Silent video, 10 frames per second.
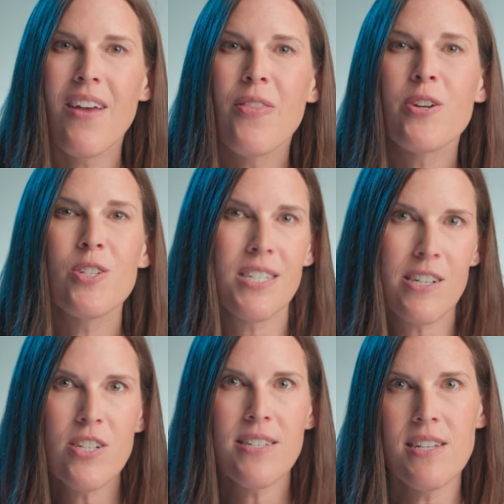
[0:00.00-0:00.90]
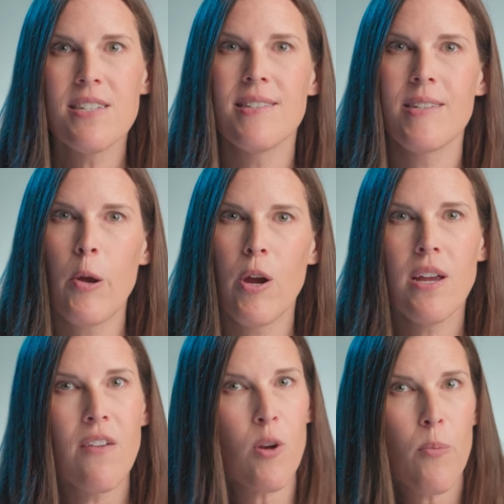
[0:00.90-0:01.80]
and they're seriously
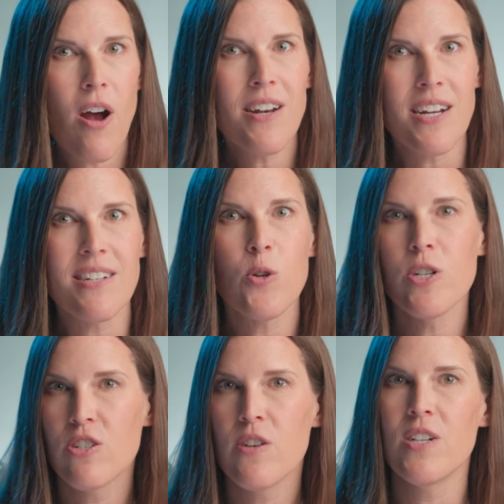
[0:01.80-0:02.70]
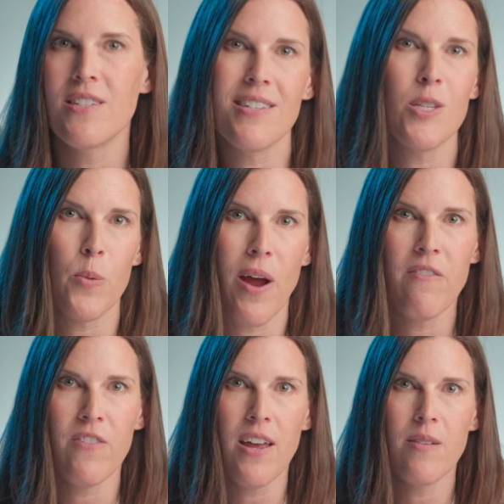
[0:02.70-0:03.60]
considering if your product or service is the right
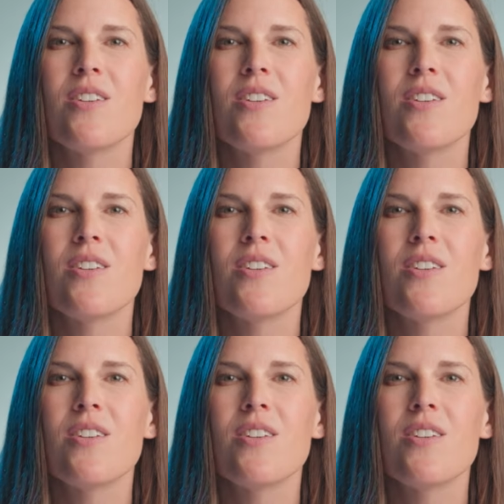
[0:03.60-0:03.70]
fit.